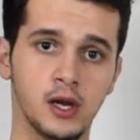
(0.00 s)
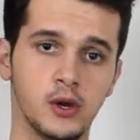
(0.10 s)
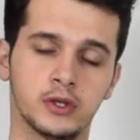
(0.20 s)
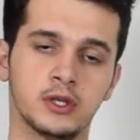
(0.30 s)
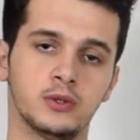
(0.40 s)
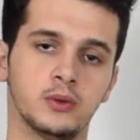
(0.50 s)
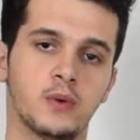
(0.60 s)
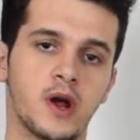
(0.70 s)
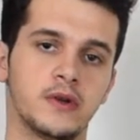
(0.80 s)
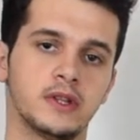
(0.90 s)
looking to
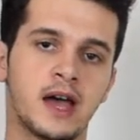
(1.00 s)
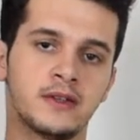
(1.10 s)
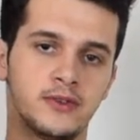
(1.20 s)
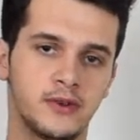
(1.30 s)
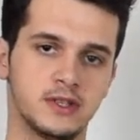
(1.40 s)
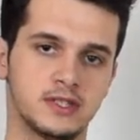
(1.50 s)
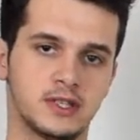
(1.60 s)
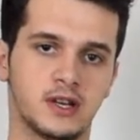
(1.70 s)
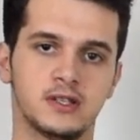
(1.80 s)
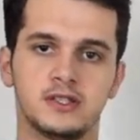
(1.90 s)
wear it under this
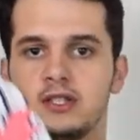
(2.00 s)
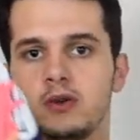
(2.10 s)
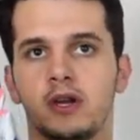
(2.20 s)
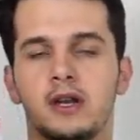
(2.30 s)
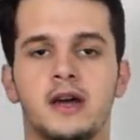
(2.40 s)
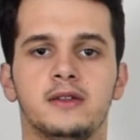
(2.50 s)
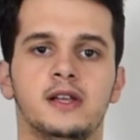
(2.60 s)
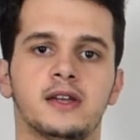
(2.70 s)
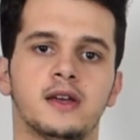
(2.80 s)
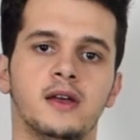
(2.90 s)
shirt just so I can add
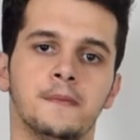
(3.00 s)
like